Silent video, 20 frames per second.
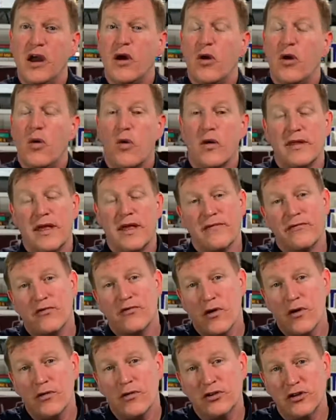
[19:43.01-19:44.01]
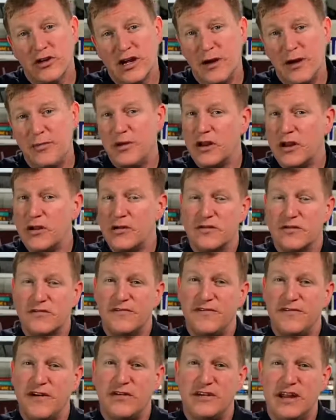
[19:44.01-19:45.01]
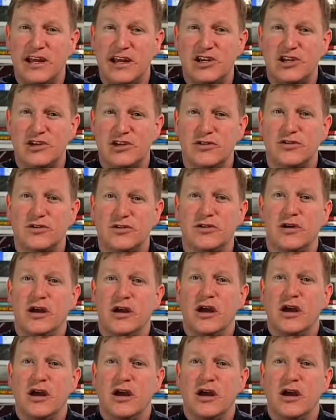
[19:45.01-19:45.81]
or they've grown your company, or they're foundational.